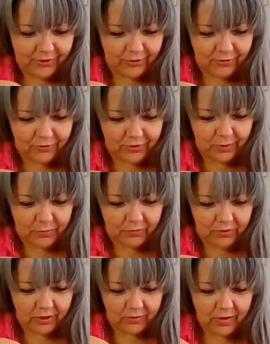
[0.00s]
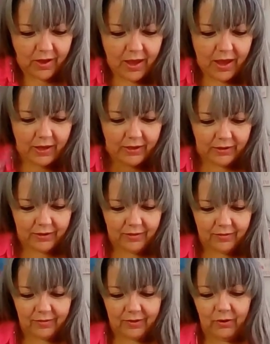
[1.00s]
The shape of this. And I
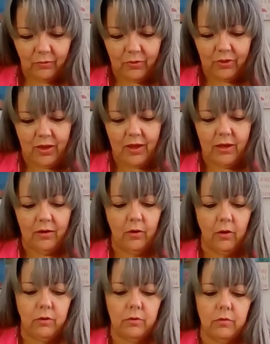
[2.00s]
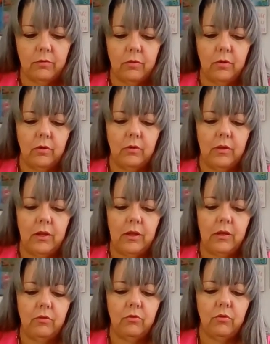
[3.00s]
did see where they had gone through and they
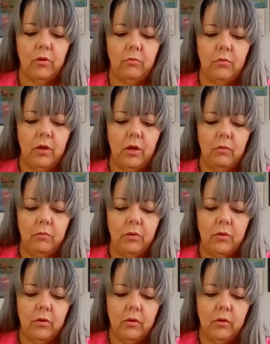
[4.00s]
had trimmed up